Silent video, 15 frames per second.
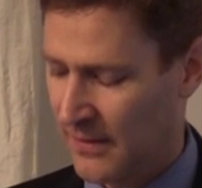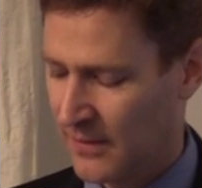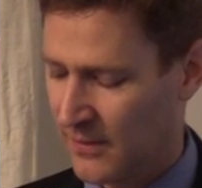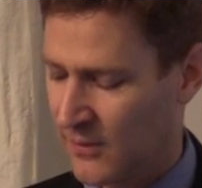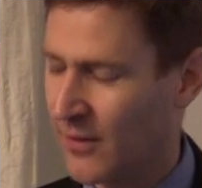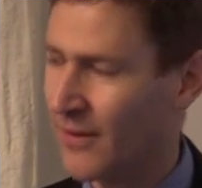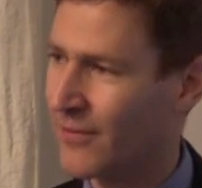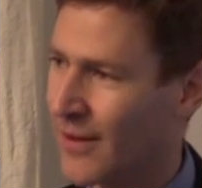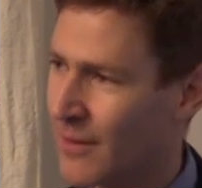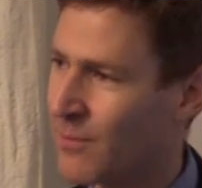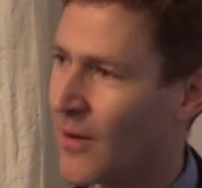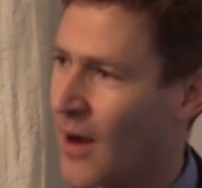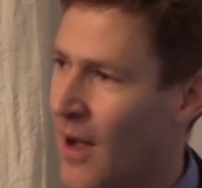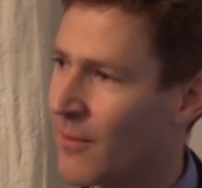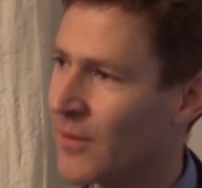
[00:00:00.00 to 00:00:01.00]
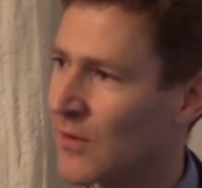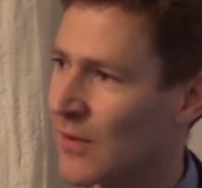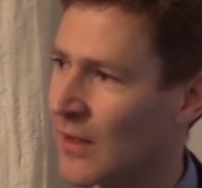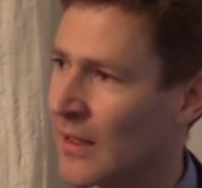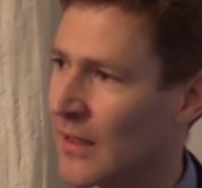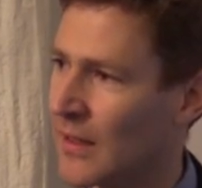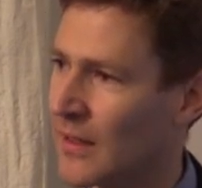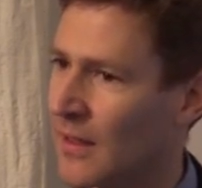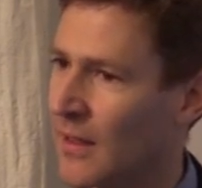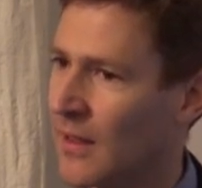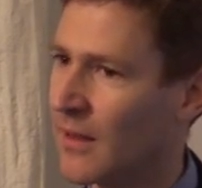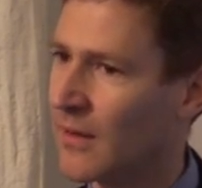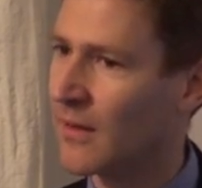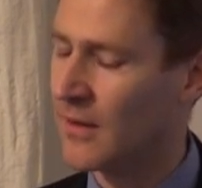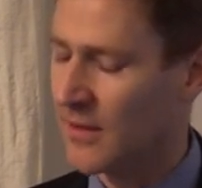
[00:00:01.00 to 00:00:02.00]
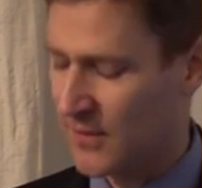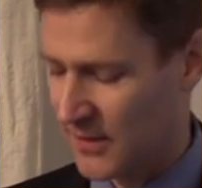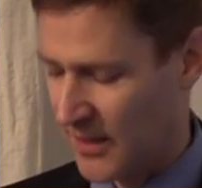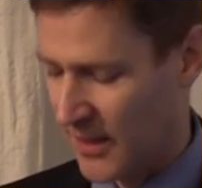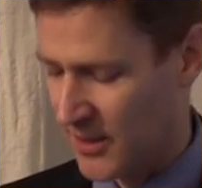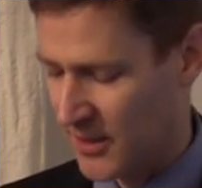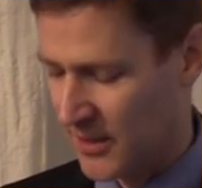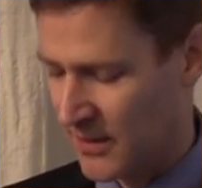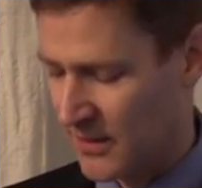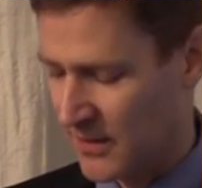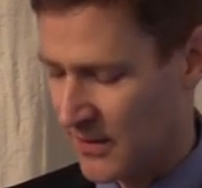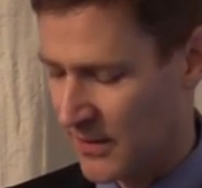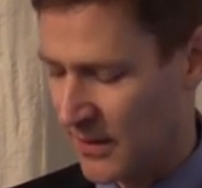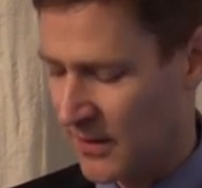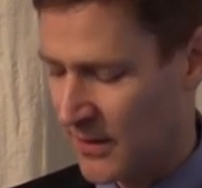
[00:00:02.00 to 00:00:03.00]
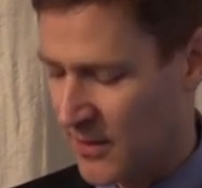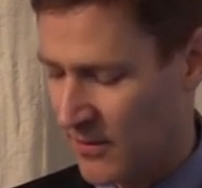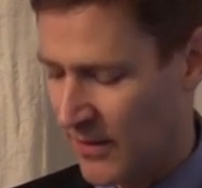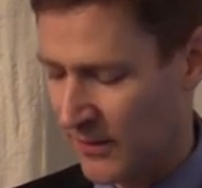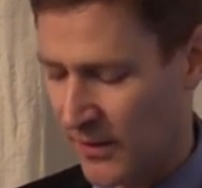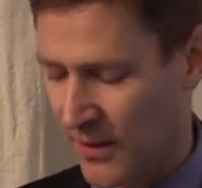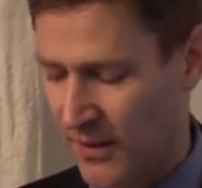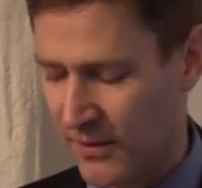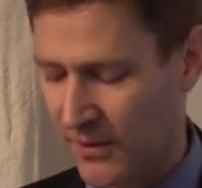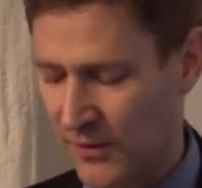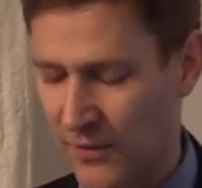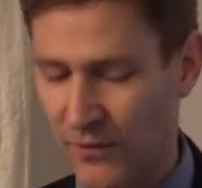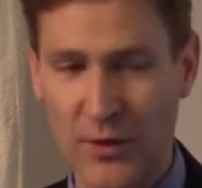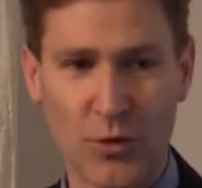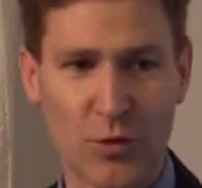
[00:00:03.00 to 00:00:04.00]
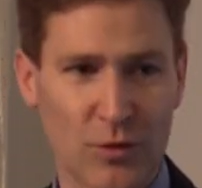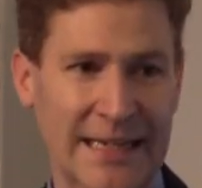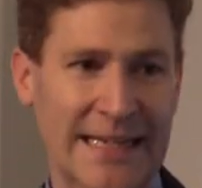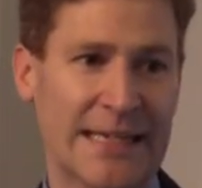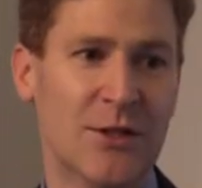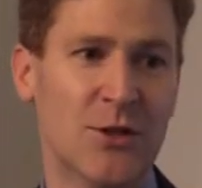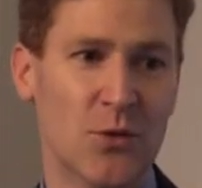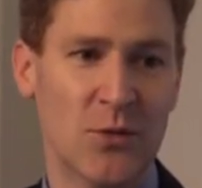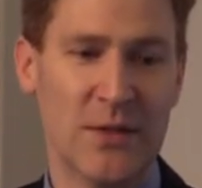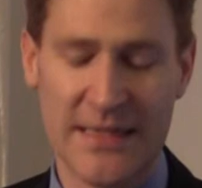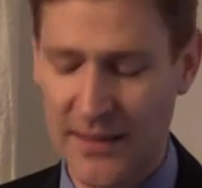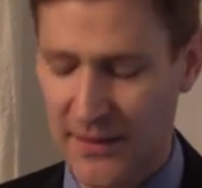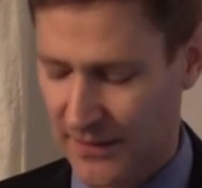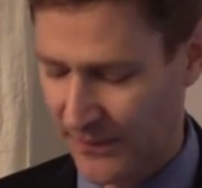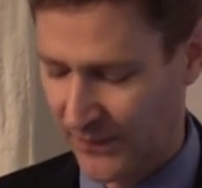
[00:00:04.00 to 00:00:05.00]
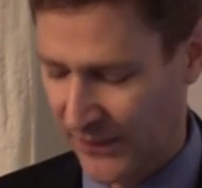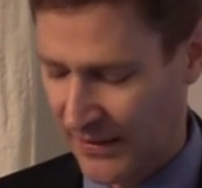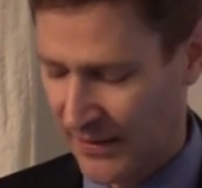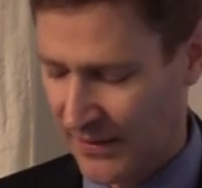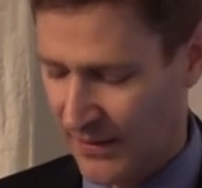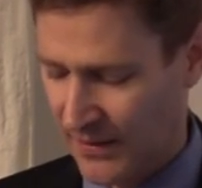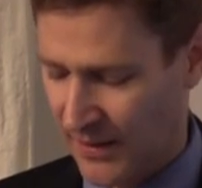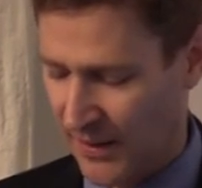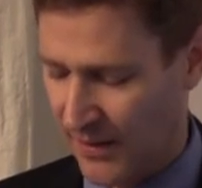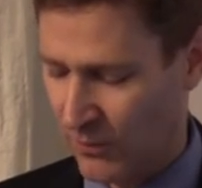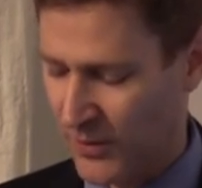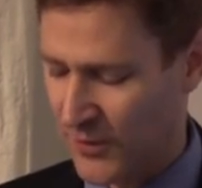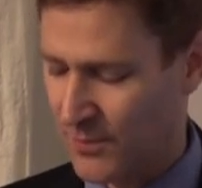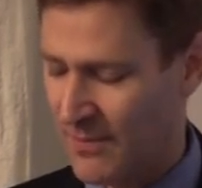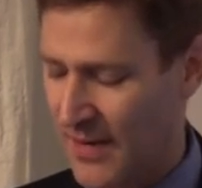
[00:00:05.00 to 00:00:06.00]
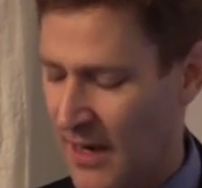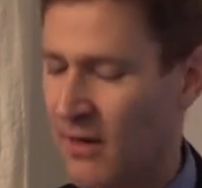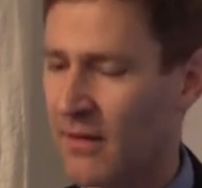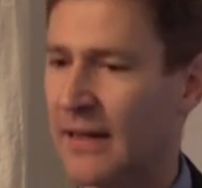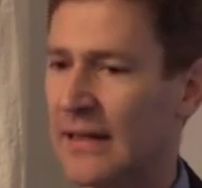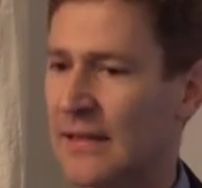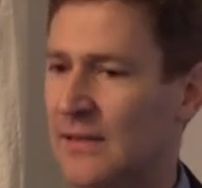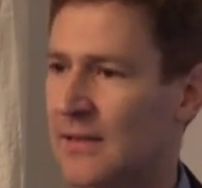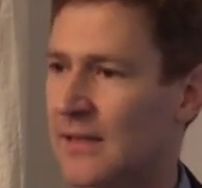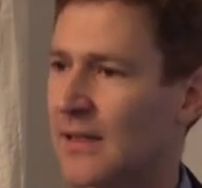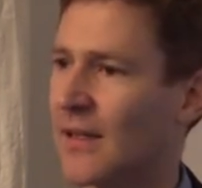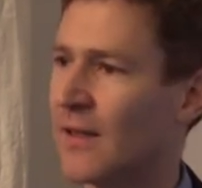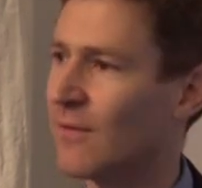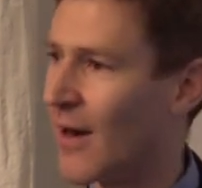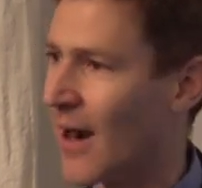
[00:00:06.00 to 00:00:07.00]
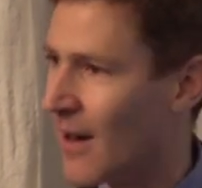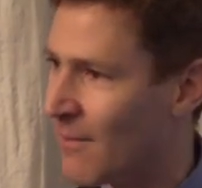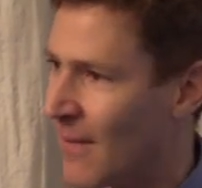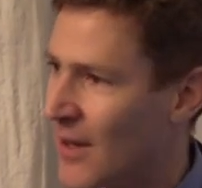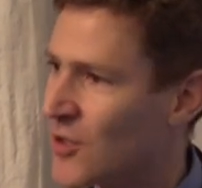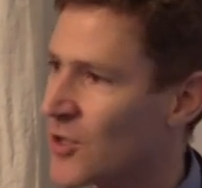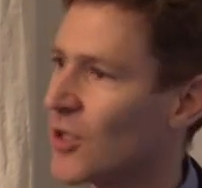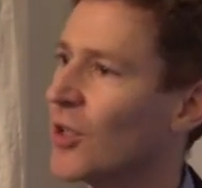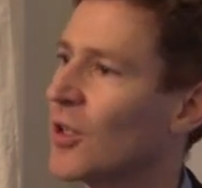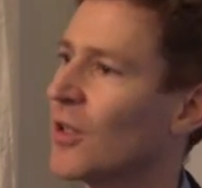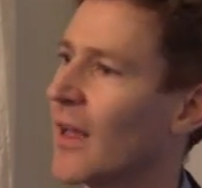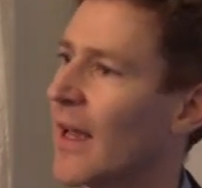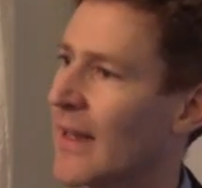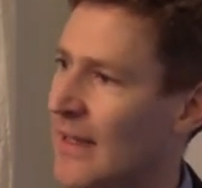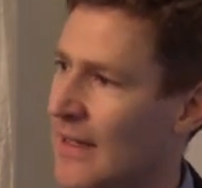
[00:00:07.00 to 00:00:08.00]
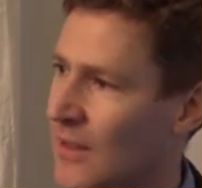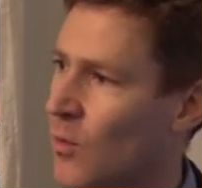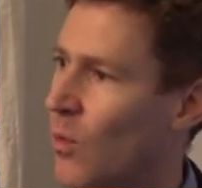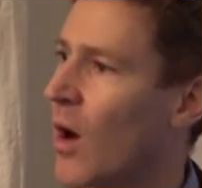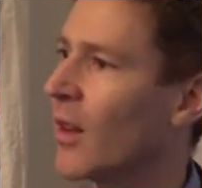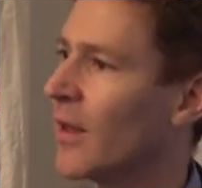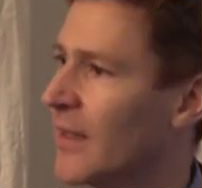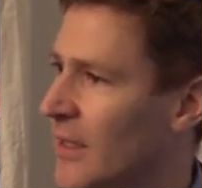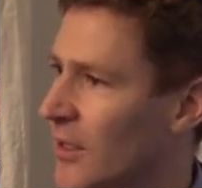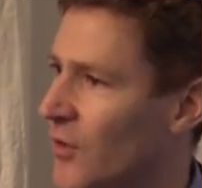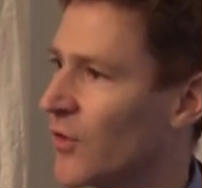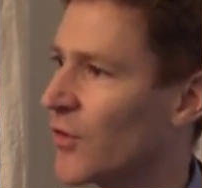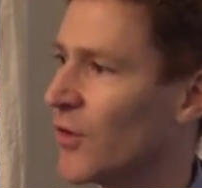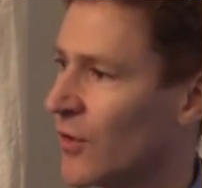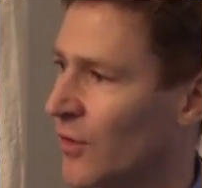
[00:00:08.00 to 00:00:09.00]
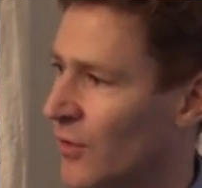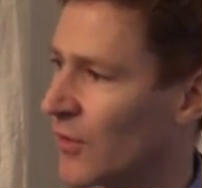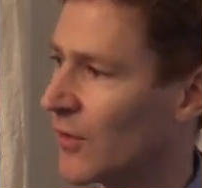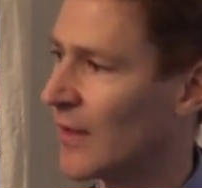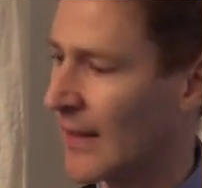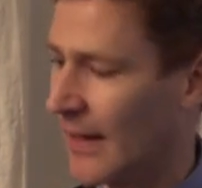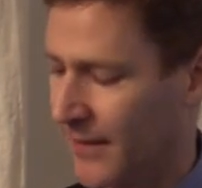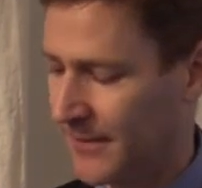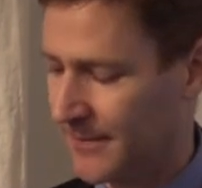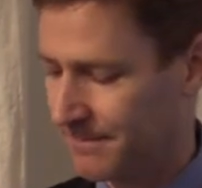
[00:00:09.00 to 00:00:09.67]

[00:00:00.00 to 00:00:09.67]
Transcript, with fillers: And so I find promising the discussions in the US Congress of a Green New Deal, which marries environmental and inequality concerns together.